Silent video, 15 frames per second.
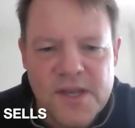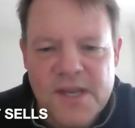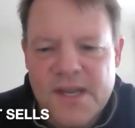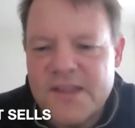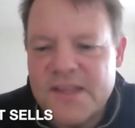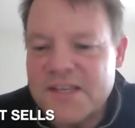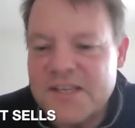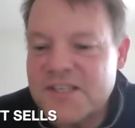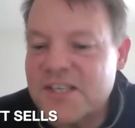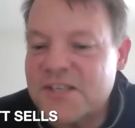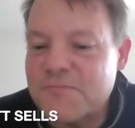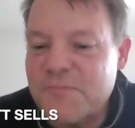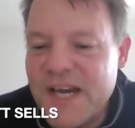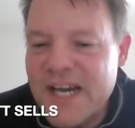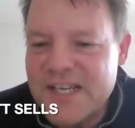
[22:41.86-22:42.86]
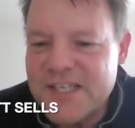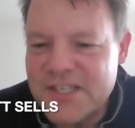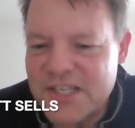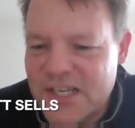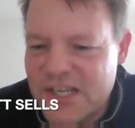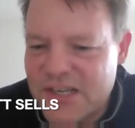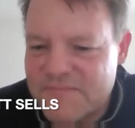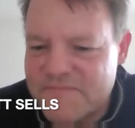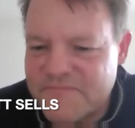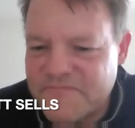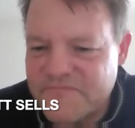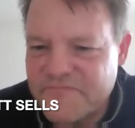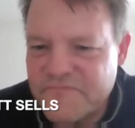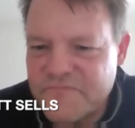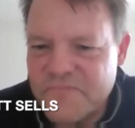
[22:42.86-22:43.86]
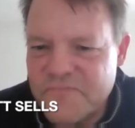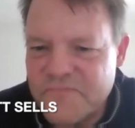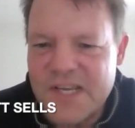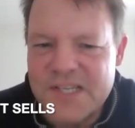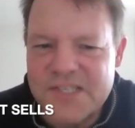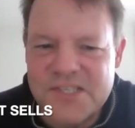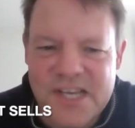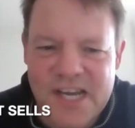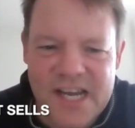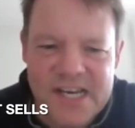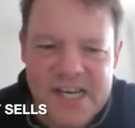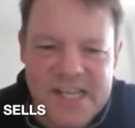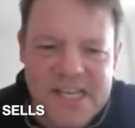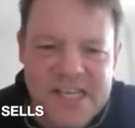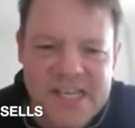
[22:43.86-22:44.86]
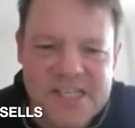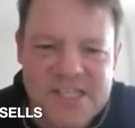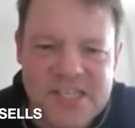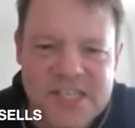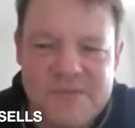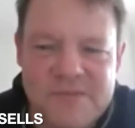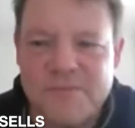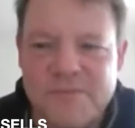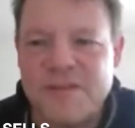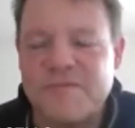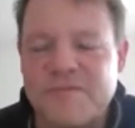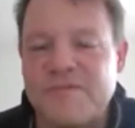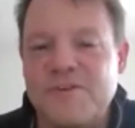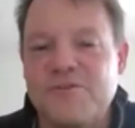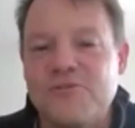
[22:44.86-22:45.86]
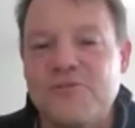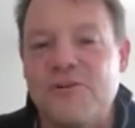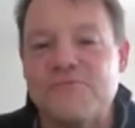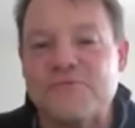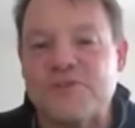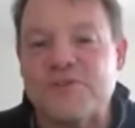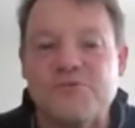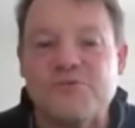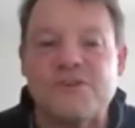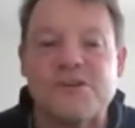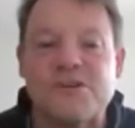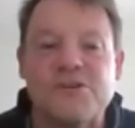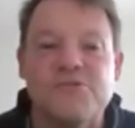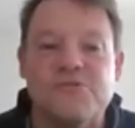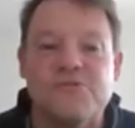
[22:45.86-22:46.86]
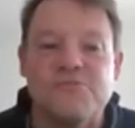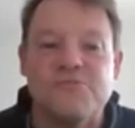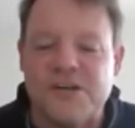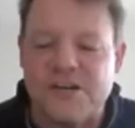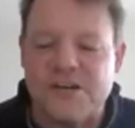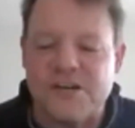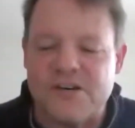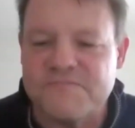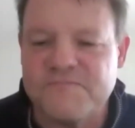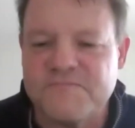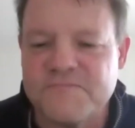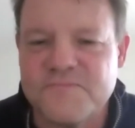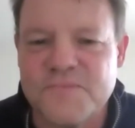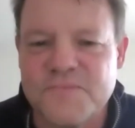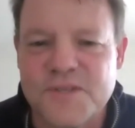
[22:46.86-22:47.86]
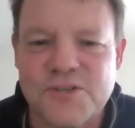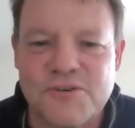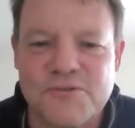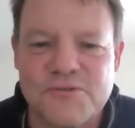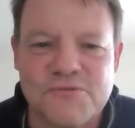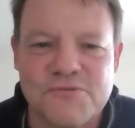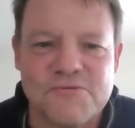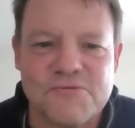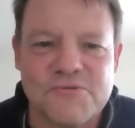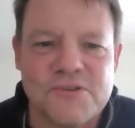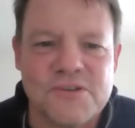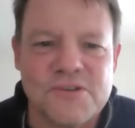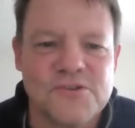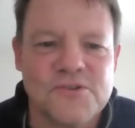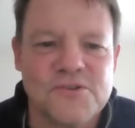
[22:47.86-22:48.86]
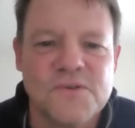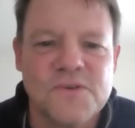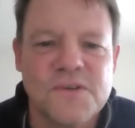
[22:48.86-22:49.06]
This is messy. It's not easy, but if you don't do it, who will? Let's go through this.